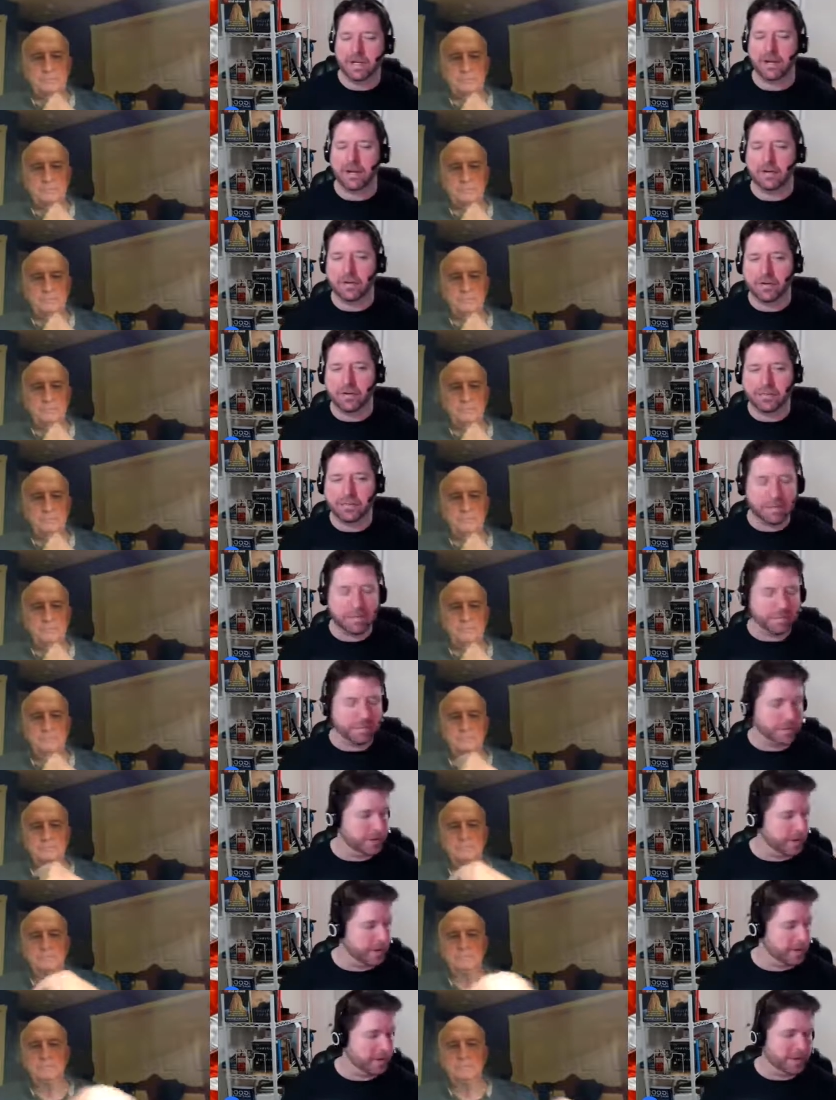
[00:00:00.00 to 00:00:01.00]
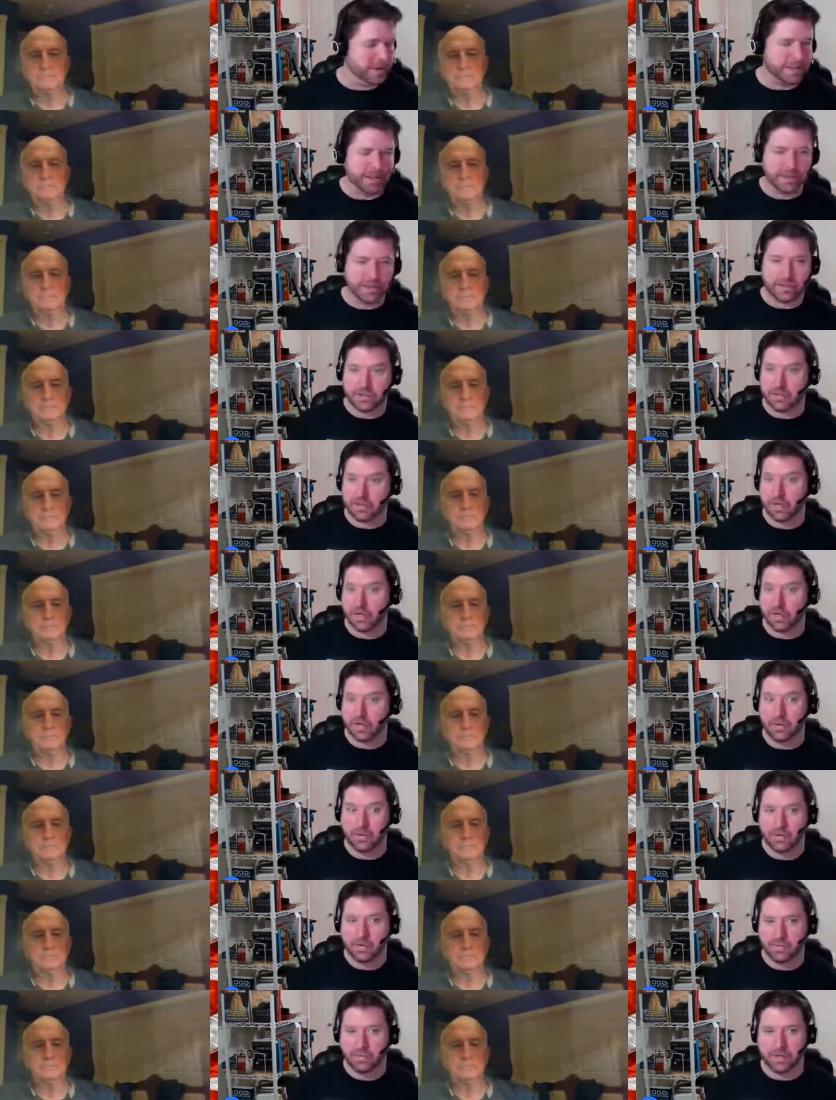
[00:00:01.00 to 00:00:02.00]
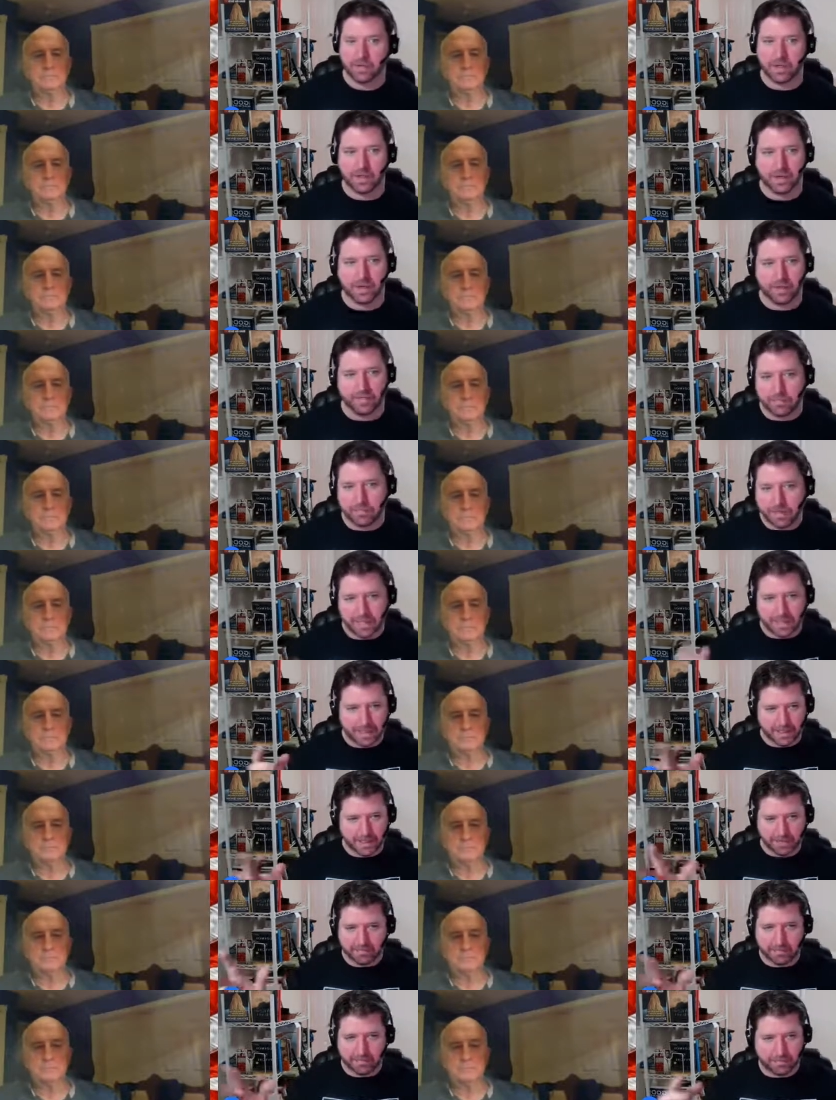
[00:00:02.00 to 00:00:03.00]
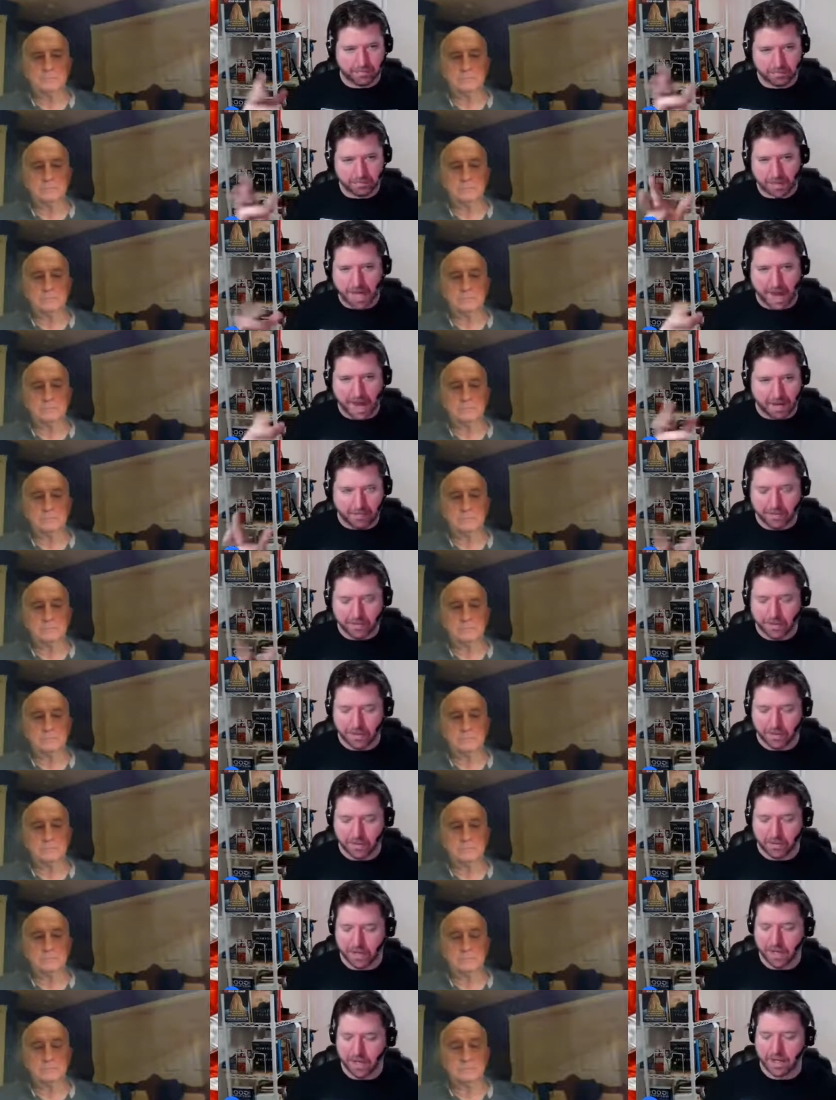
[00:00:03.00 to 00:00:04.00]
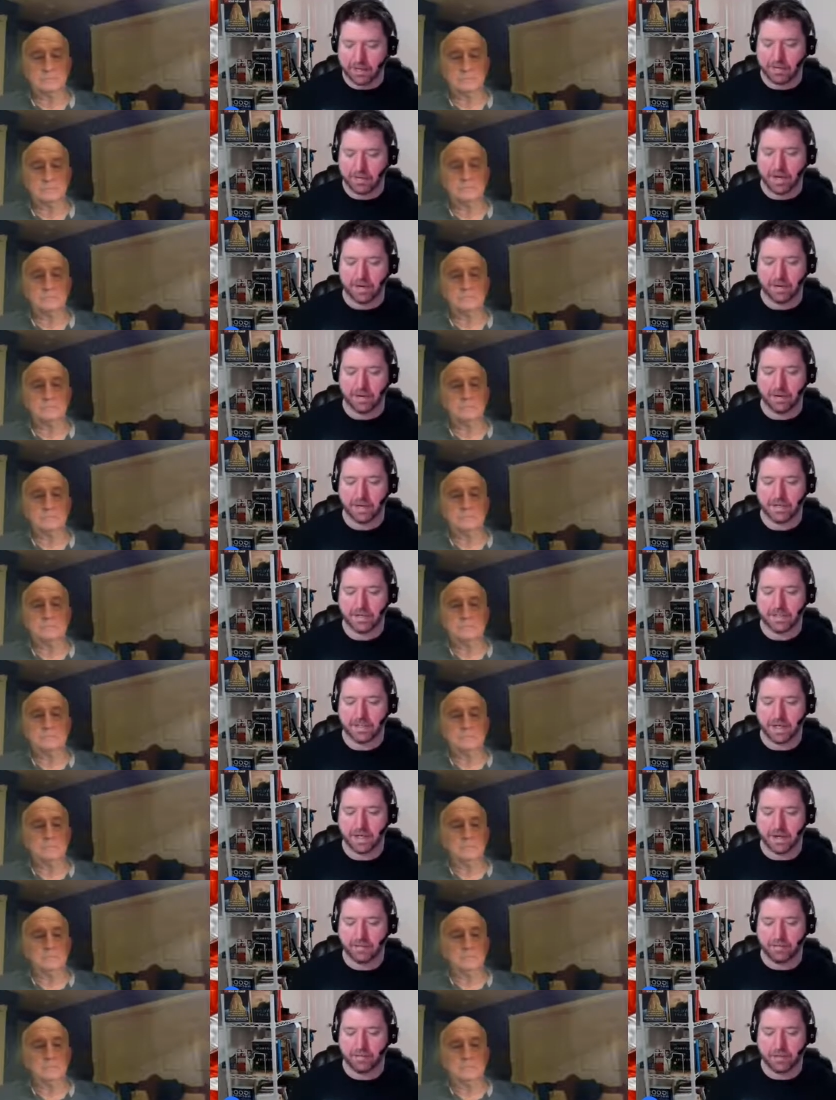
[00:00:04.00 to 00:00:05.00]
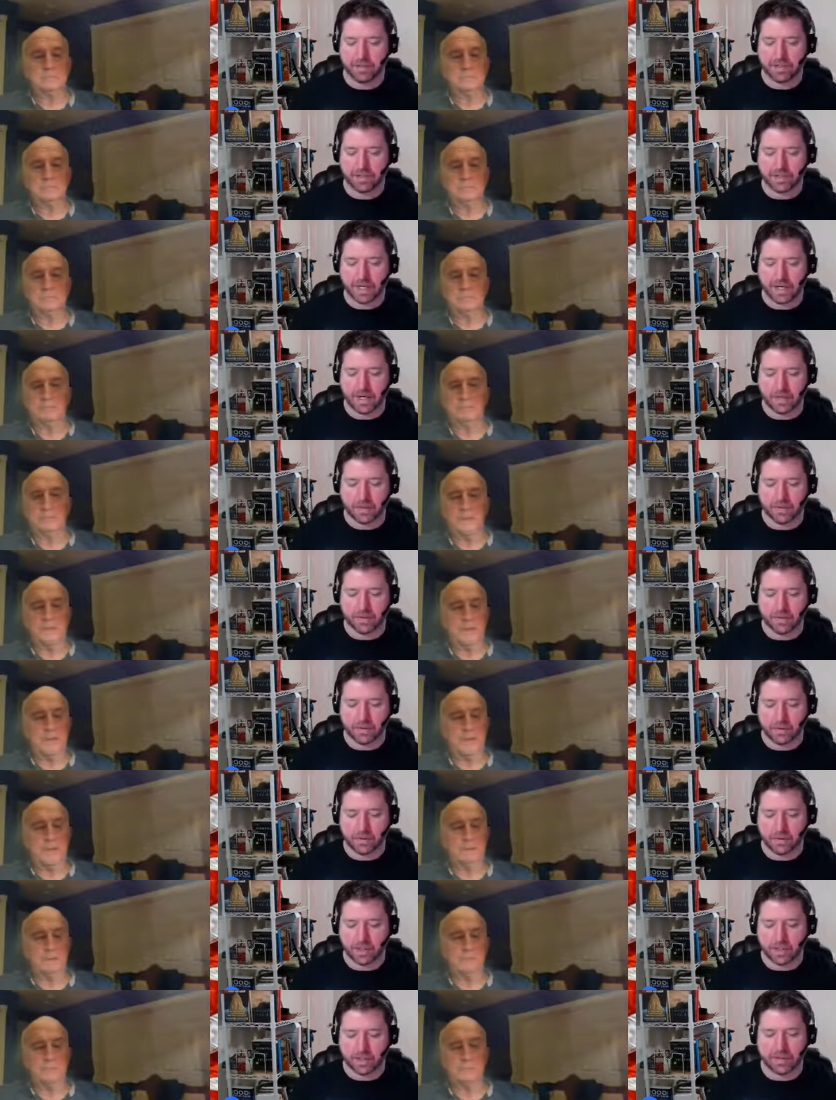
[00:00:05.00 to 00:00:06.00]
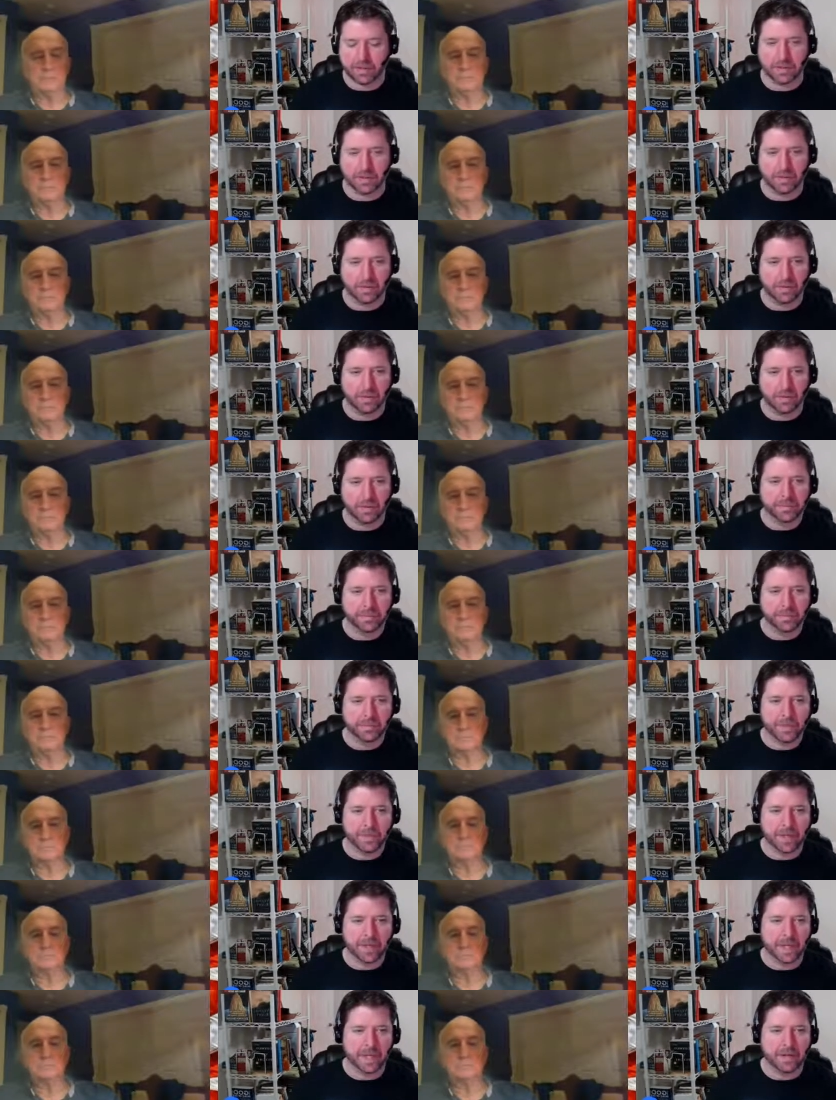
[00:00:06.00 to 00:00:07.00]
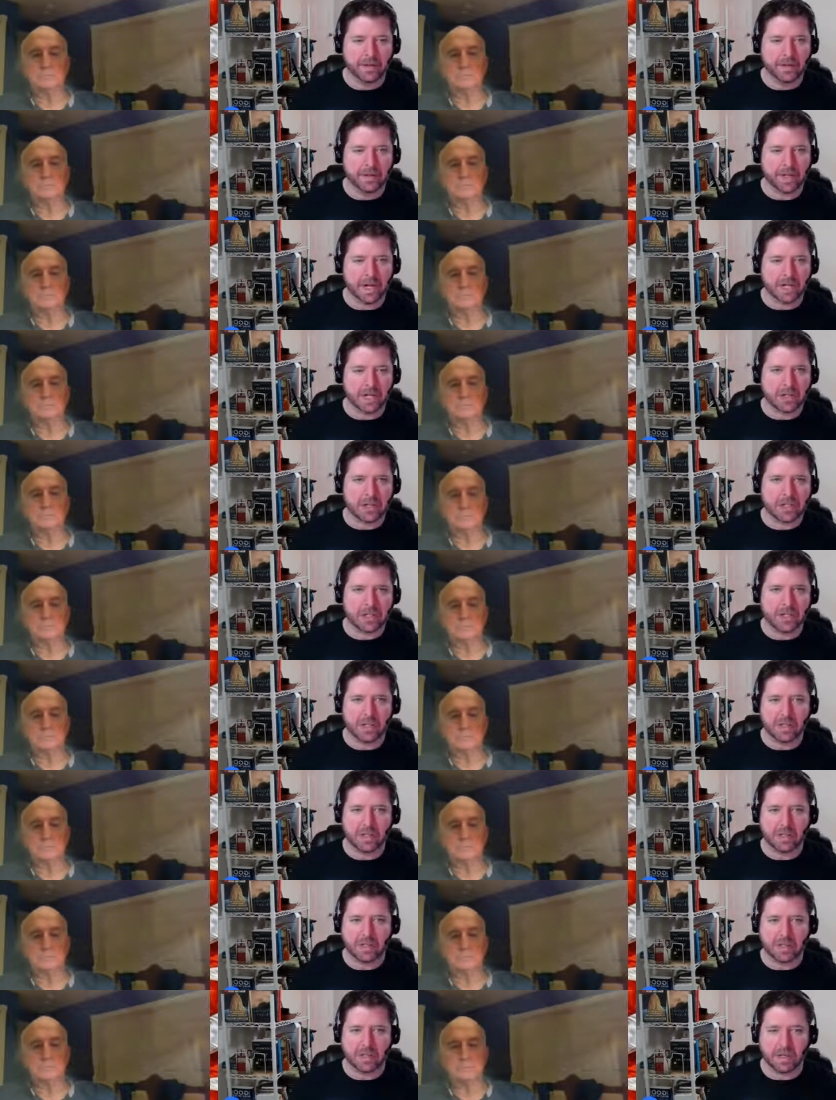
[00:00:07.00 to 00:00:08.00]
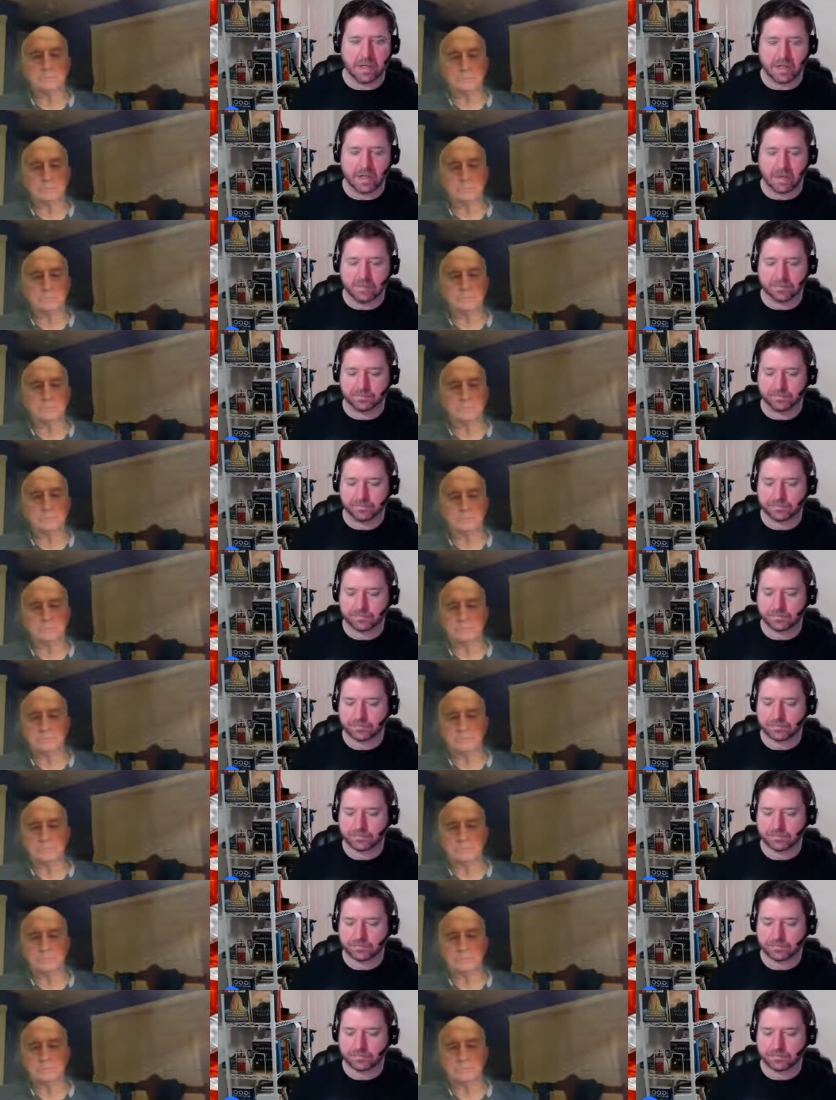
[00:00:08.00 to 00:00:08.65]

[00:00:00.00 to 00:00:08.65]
Speaker 1: bit. I don't know if people noticed. There's no, you know, me blabbering away about all this stuff. We just kind of do a quick little introduction and, uh,